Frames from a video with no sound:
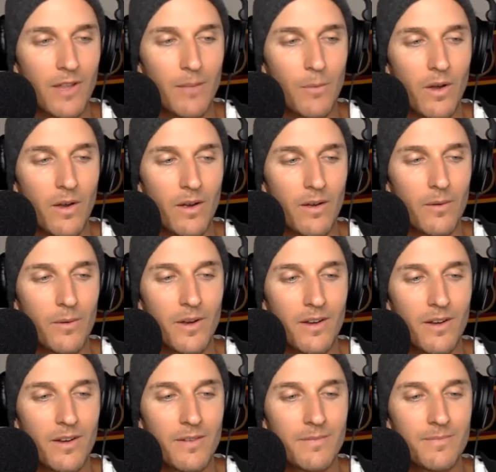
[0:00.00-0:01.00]
And
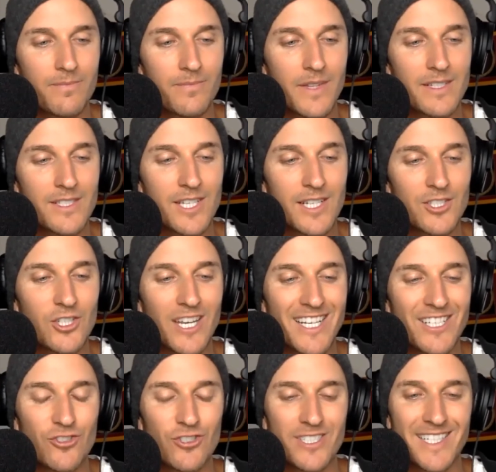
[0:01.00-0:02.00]
we're in such an
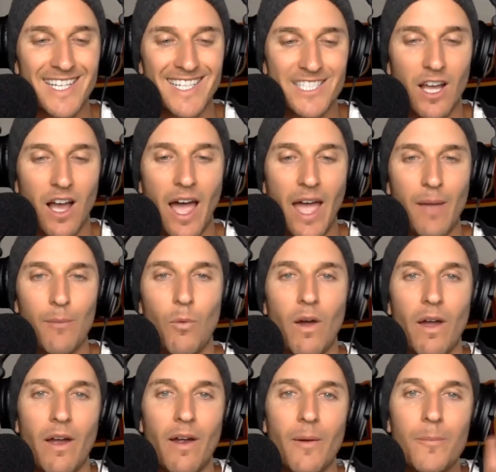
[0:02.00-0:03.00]
interesting time
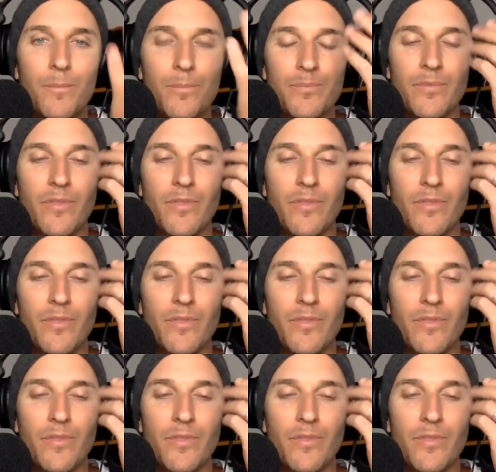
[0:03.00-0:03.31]
where